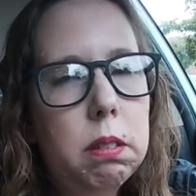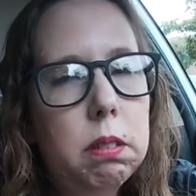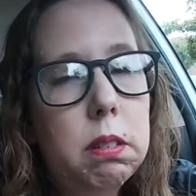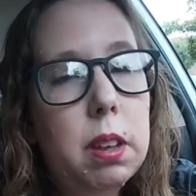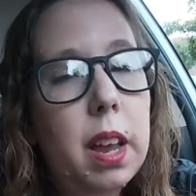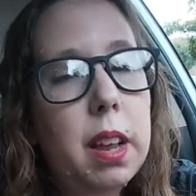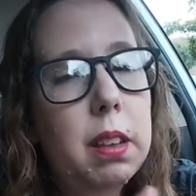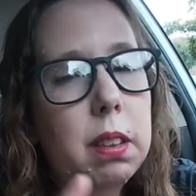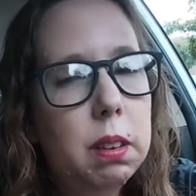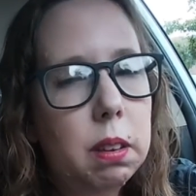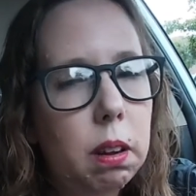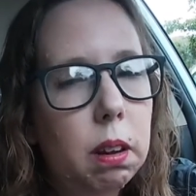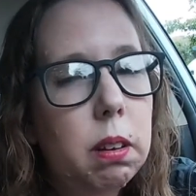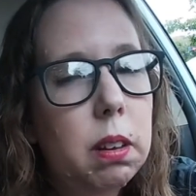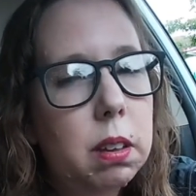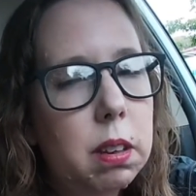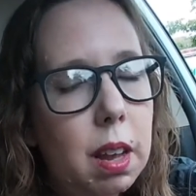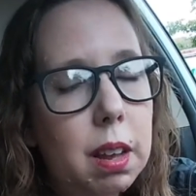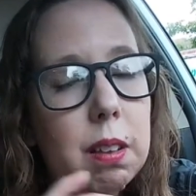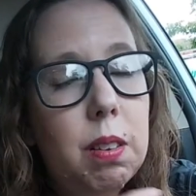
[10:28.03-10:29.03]
takes uh,
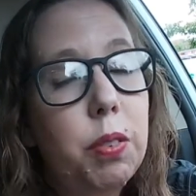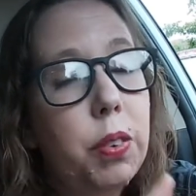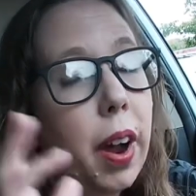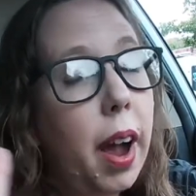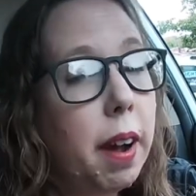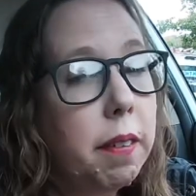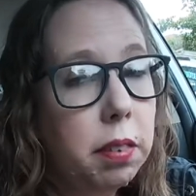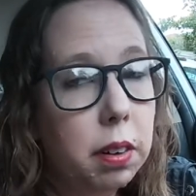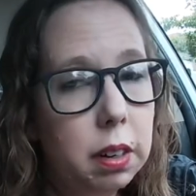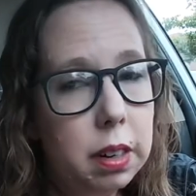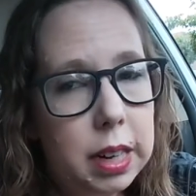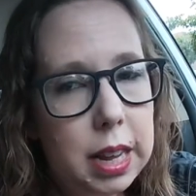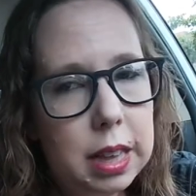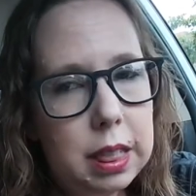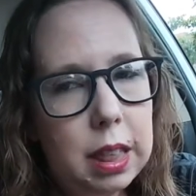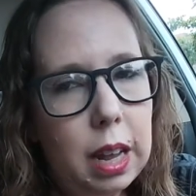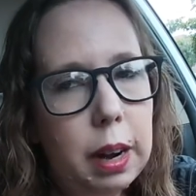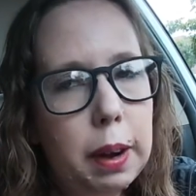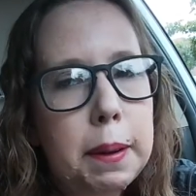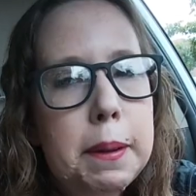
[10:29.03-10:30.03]
takes forever to
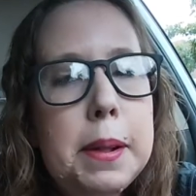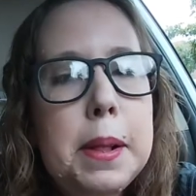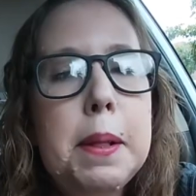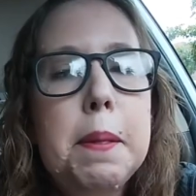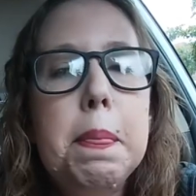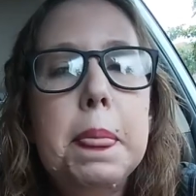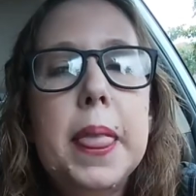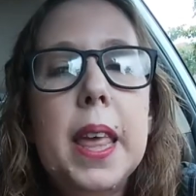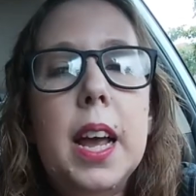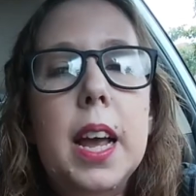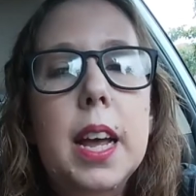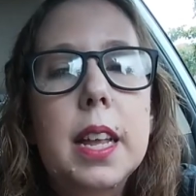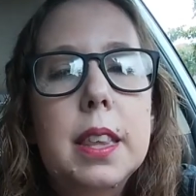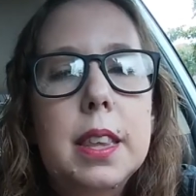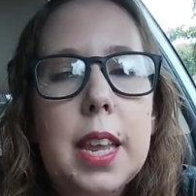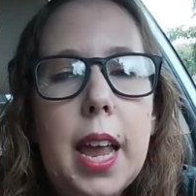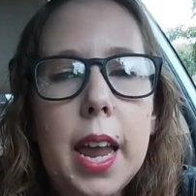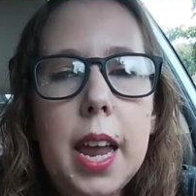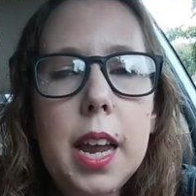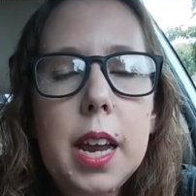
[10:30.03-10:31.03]
get there. It's
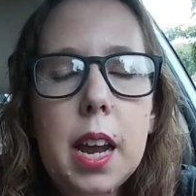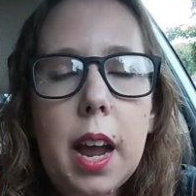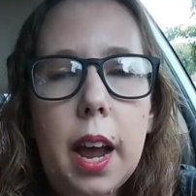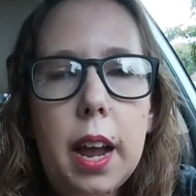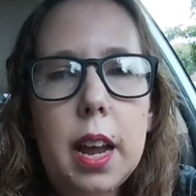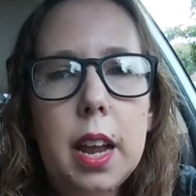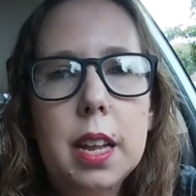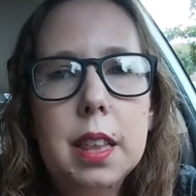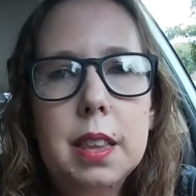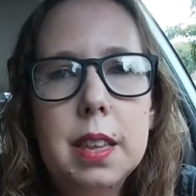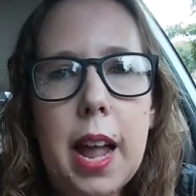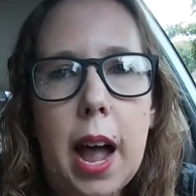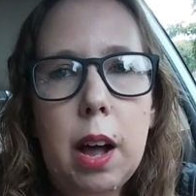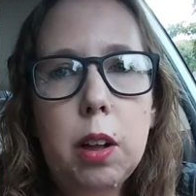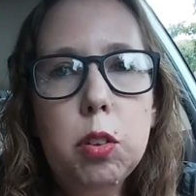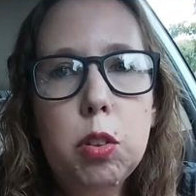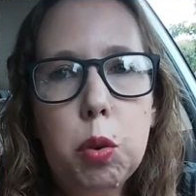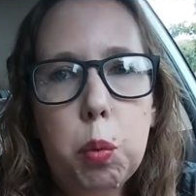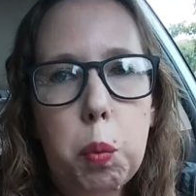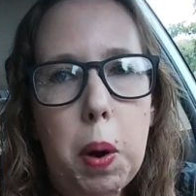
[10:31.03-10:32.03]
saying I it's
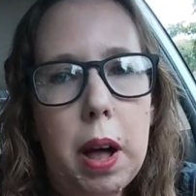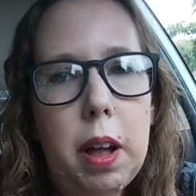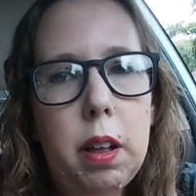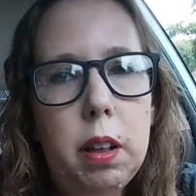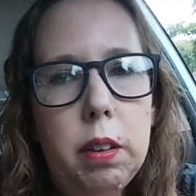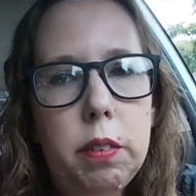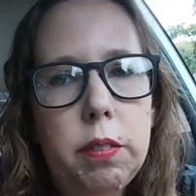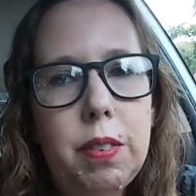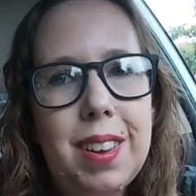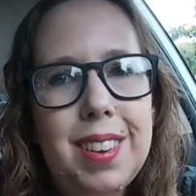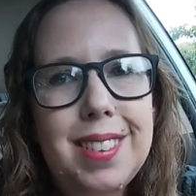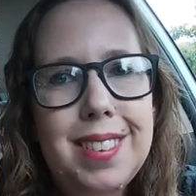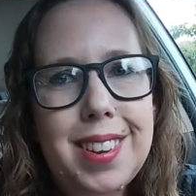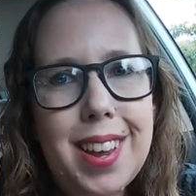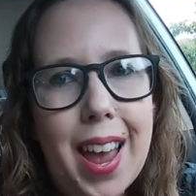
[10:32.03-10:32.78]
now 12:10.